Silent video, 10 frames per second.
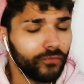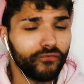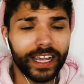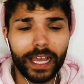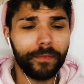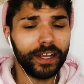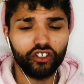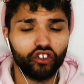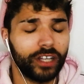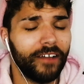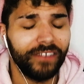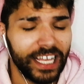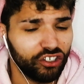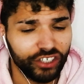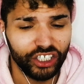So Rick and Michonne
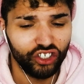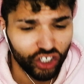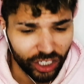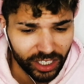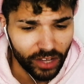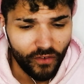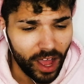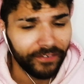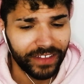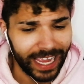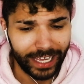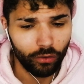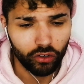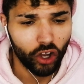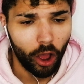have literally just arrived at
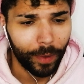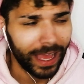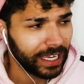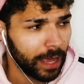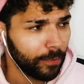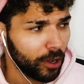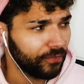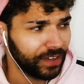Hilltop and they're